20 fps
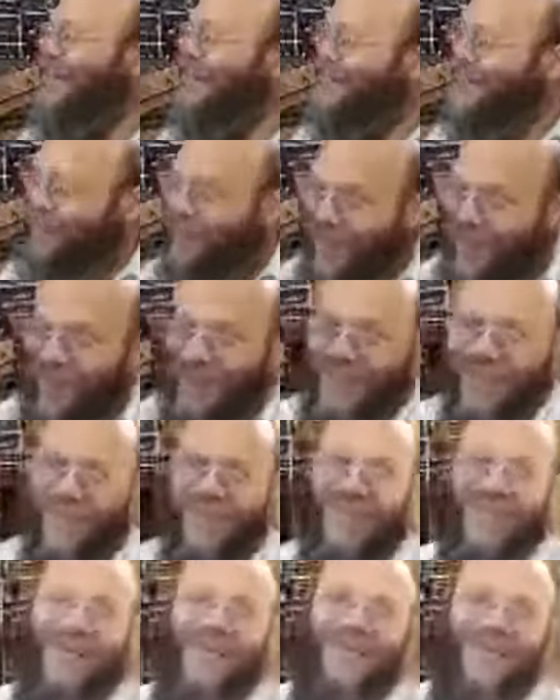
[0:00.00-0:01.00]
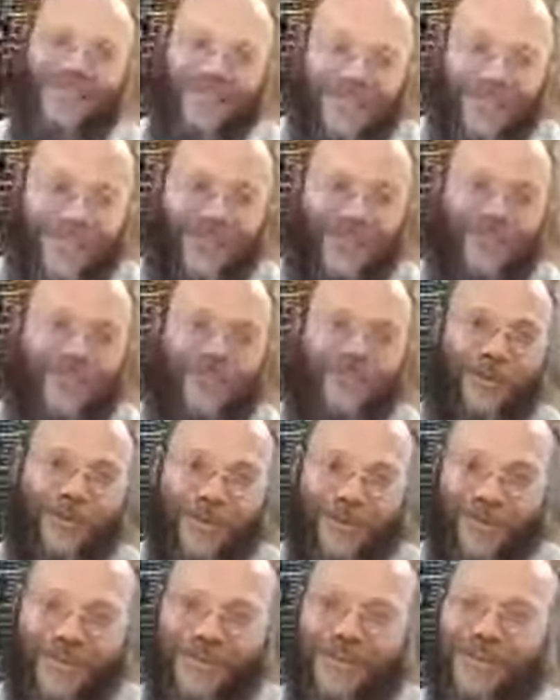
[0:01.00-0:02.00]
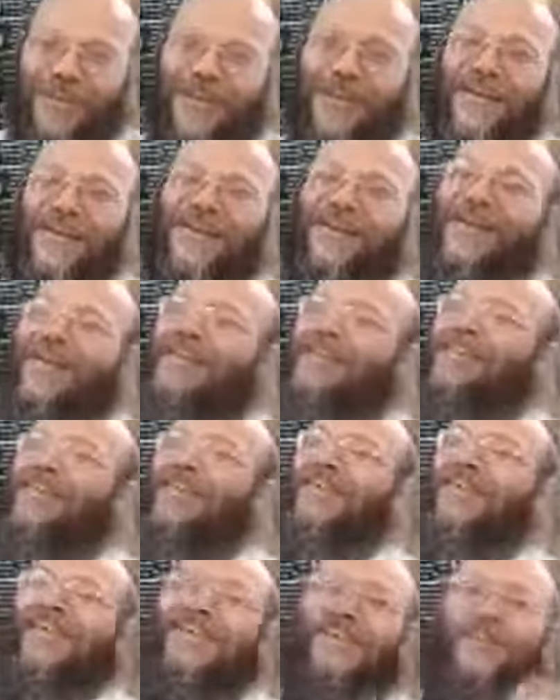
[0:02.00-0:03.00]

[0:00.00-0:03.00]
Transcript: the Sephardi and Hasidic world, they say this